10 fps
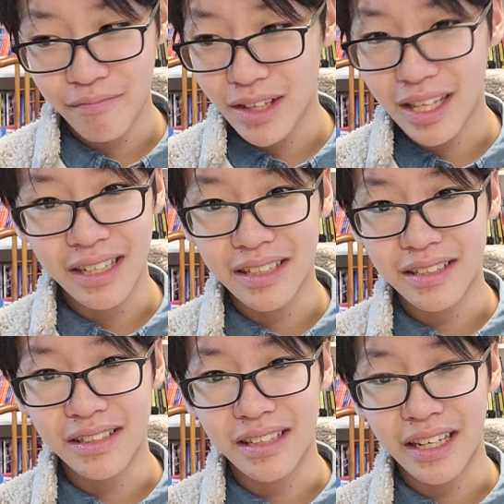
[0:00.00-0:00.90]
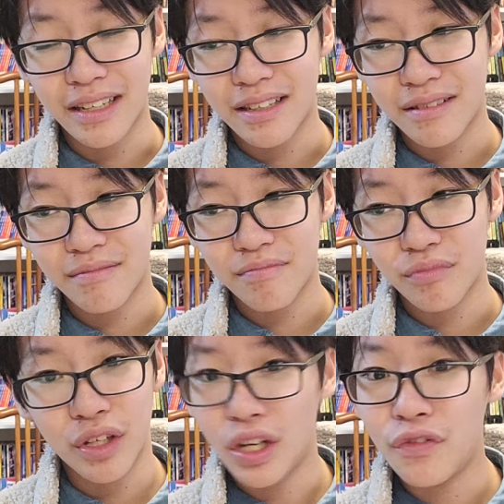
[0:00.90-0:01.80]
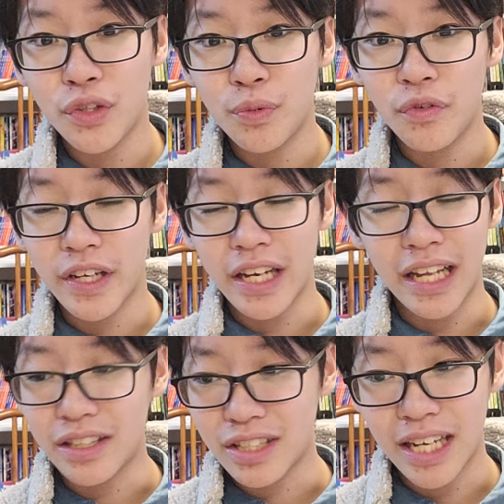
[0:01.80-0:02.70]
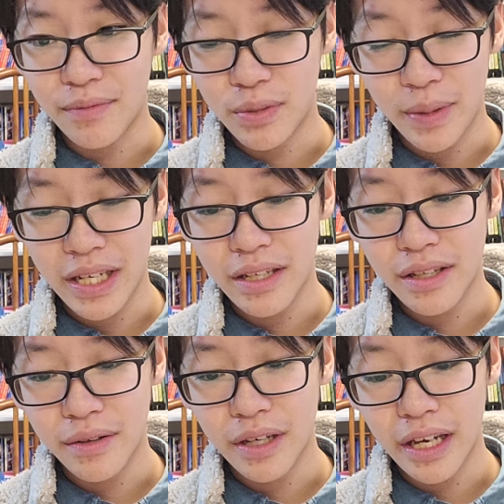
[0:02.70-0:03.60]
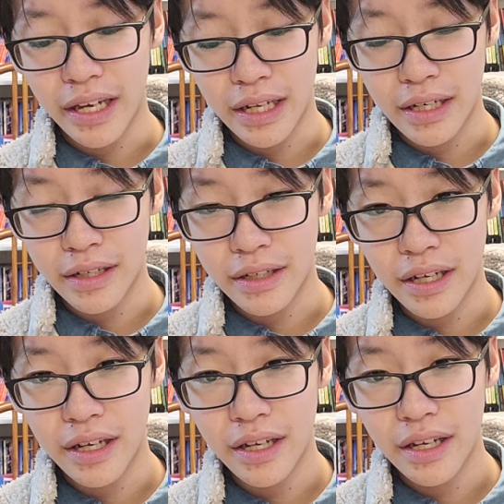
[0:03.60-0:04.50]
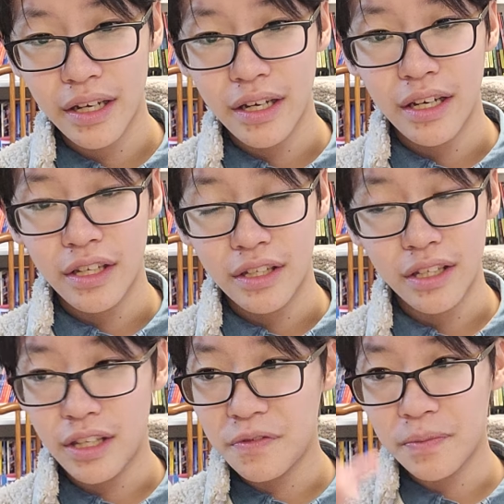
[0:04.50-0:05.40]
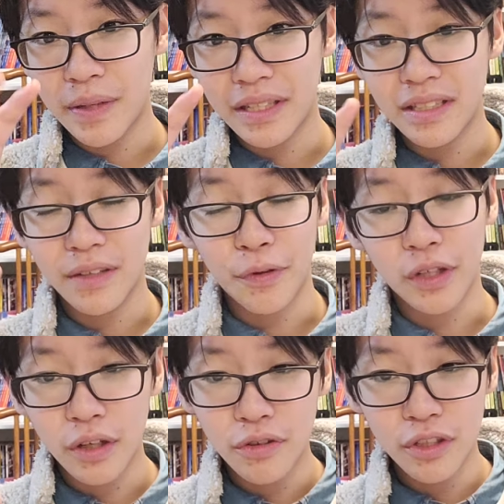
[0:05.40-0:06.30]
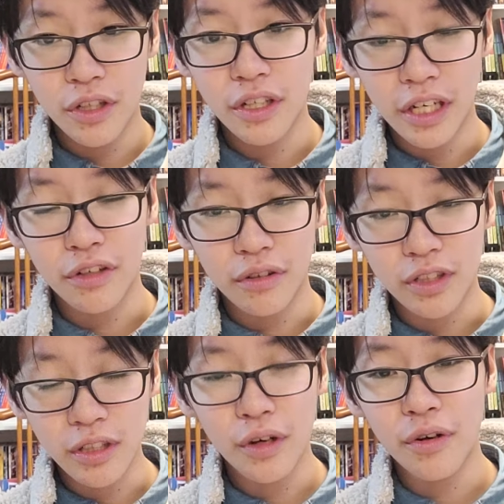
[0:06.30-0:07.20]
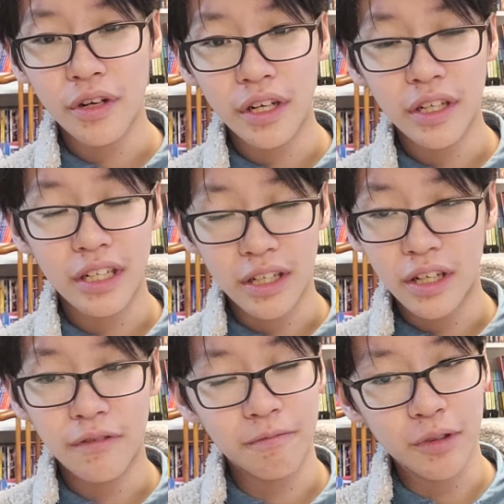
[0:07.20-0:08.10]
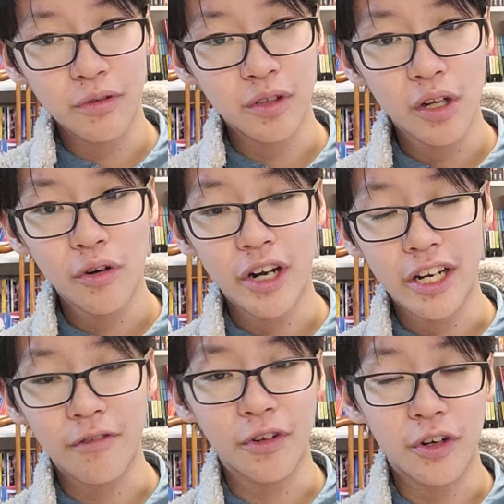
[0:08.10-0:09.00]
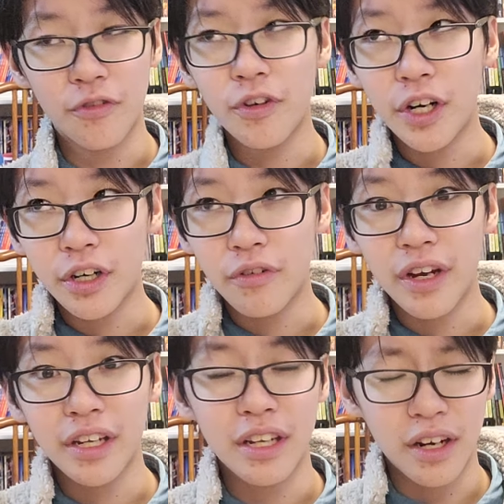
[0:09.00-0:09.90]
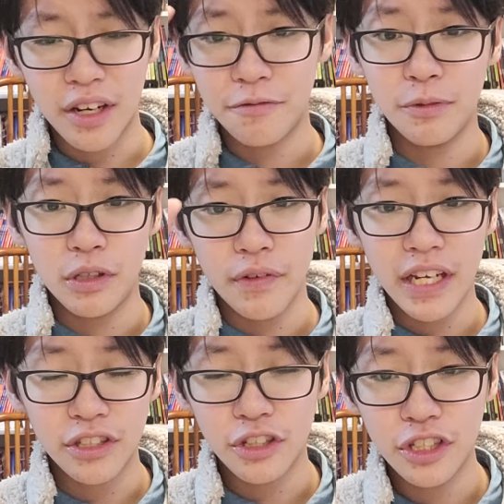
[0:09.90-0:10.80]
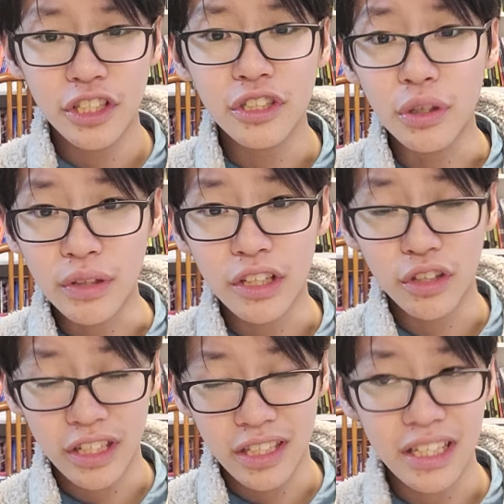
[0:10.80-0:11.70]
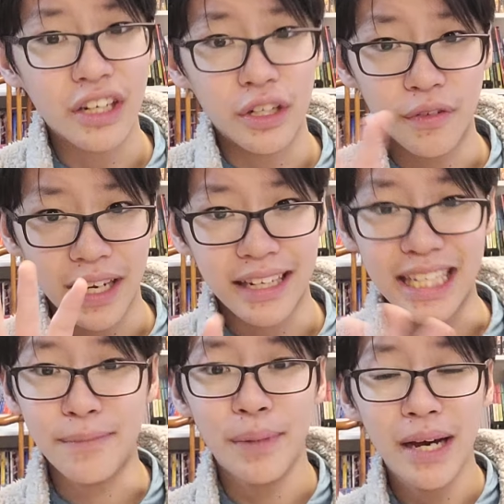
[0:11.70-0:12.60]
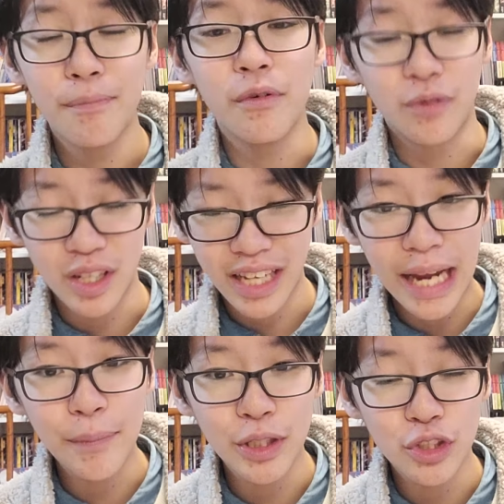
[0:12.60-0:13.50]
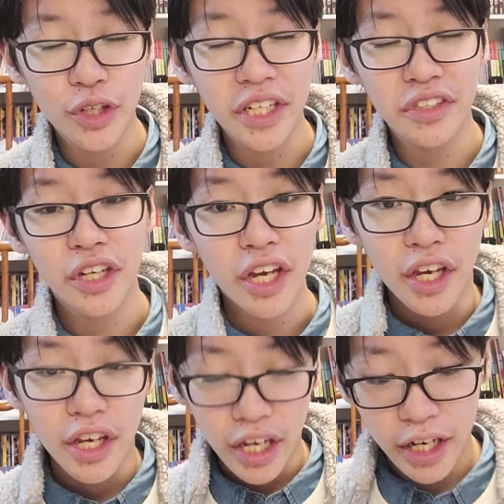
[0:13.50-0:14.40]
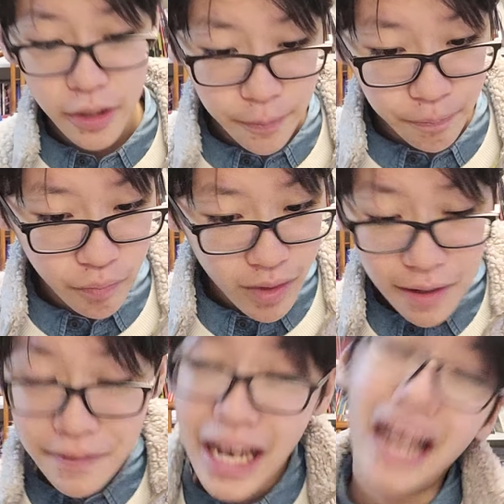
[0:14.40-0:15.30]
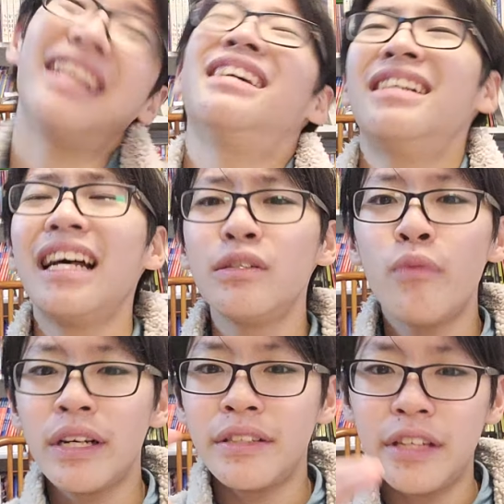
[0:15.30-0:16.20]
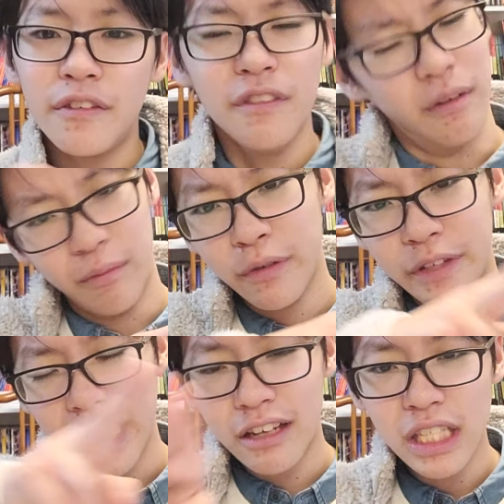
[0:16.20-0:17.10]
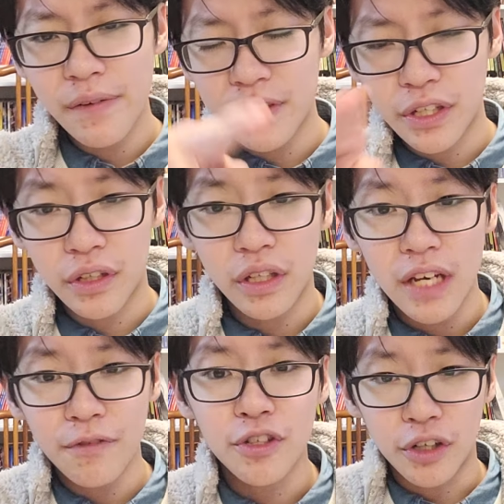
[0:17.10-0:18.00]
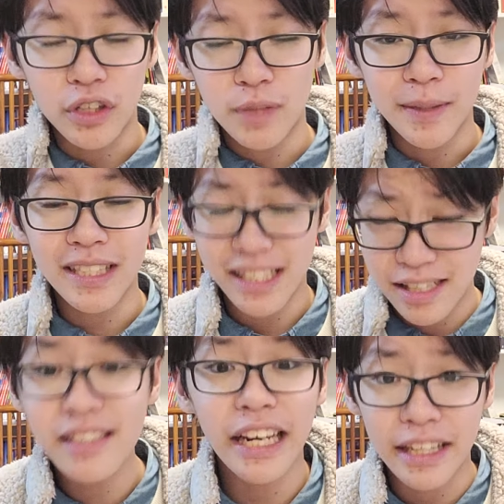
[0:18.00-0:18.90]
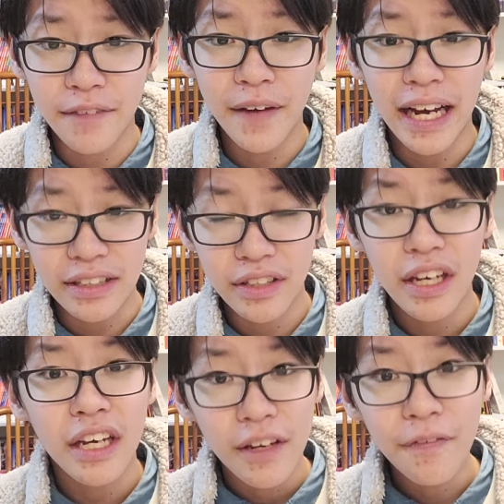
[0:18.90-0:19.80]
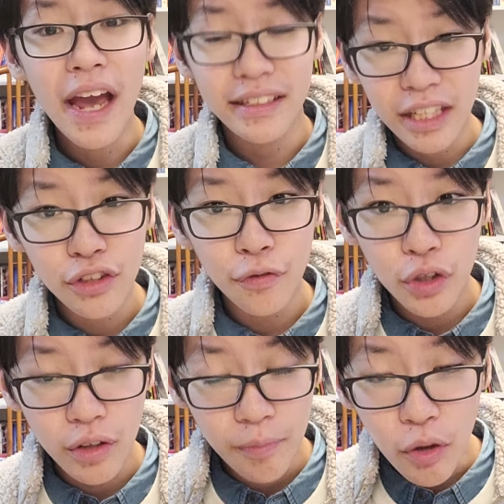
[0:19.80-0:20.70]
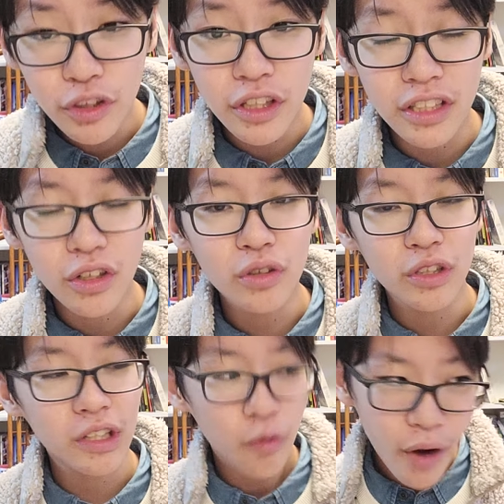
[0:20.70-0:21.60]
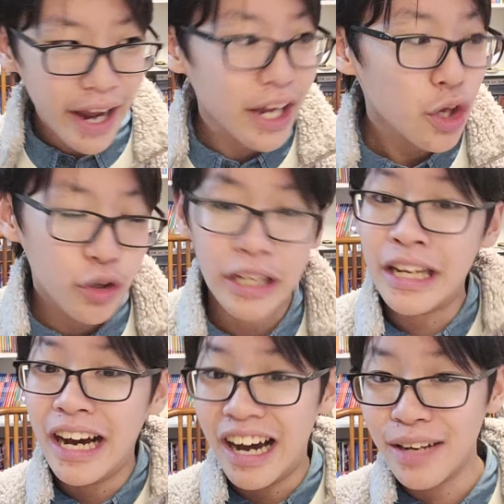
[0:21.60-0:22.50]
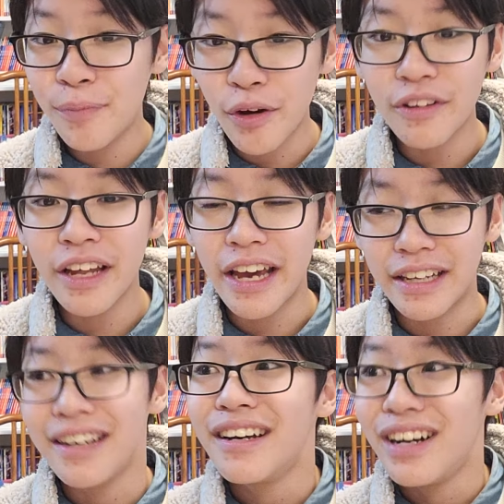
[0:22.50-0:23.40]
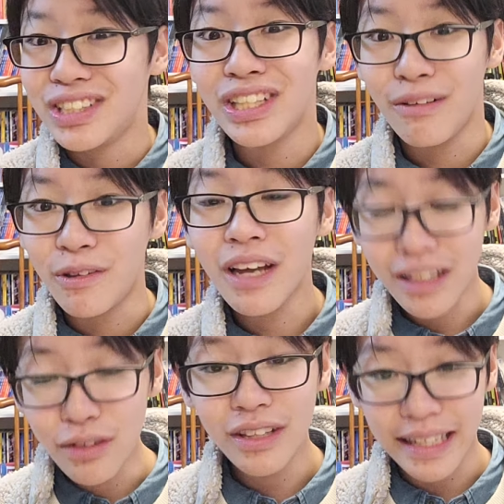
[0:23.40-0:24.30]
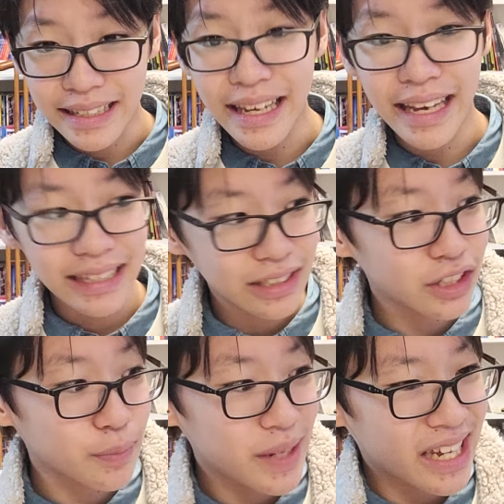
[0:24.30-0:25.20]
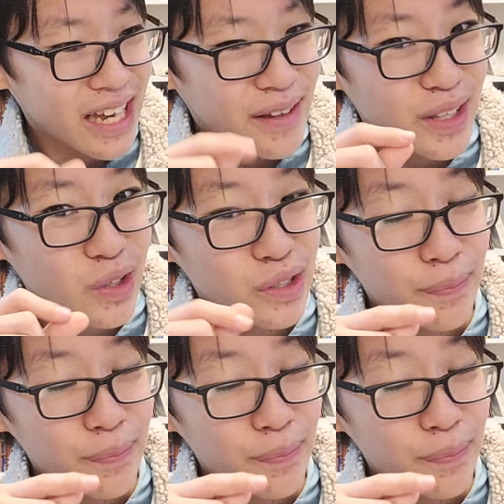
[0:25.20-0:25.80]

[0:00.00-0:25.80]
because like the Earth is moving at the same speed, and the different places, if you're closer, then you're slower, the Earth moves slower, and if you're far away, the Earth moves faster, just so that the Earth can keep up with the time constraints. And with that's why stuff moves to the outside of a circle if the circle spins insanely fast. In fact, centrifugal motion is also the way you can unboil an egg. Also, it will not look like an egg, it'll just be those